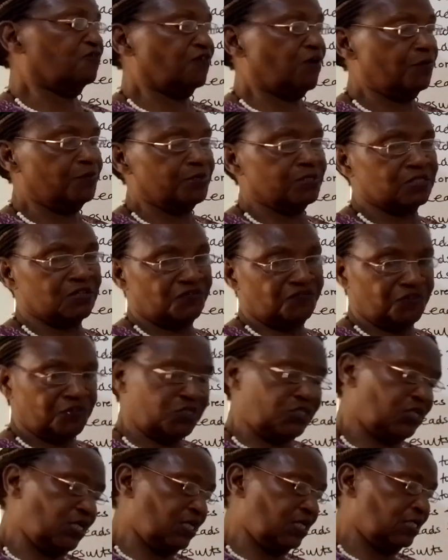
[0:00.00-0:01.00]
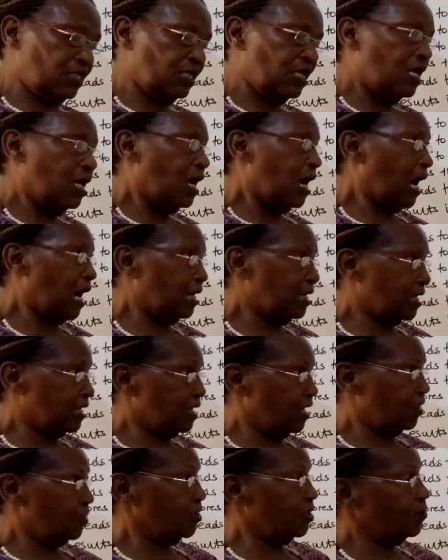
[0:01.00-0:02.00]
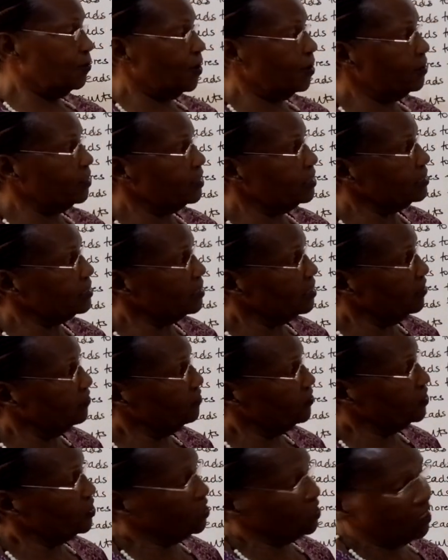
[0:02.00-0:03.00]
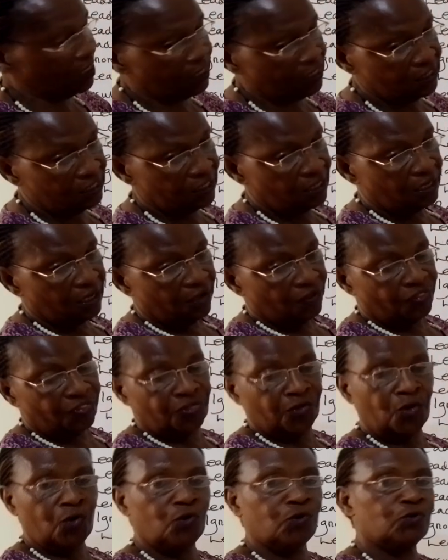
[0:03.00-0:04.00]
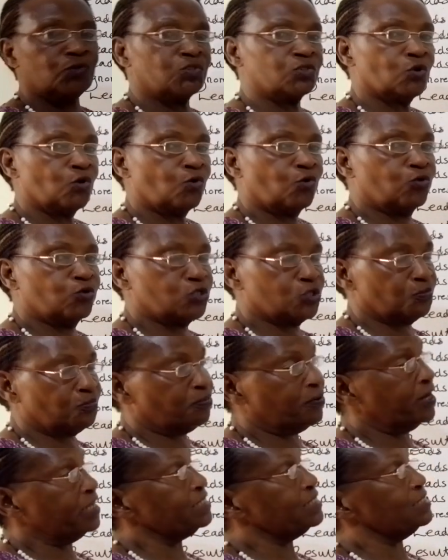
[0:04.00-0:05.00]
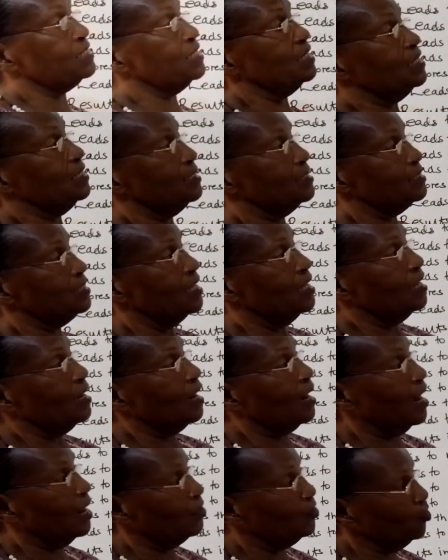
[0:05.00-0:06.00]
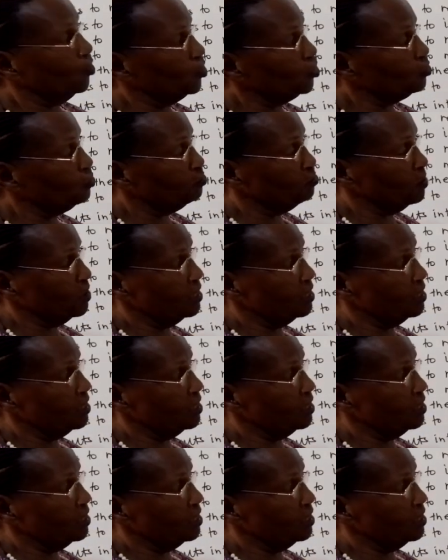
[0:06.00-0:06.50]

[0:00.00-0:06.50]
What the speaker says: a farm is efficient and another one is inefficient? Those whose prices cannot